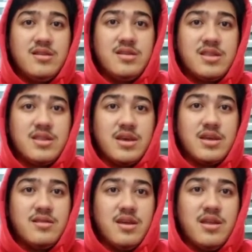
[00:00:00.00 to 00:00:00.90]
Other than
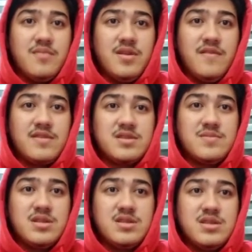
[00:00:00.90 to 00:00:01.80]
that, enable
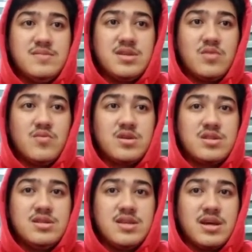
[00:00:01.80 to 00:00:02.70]
flexible teams and
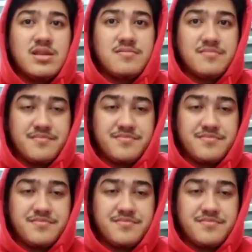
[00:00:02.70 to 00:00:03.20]
work design.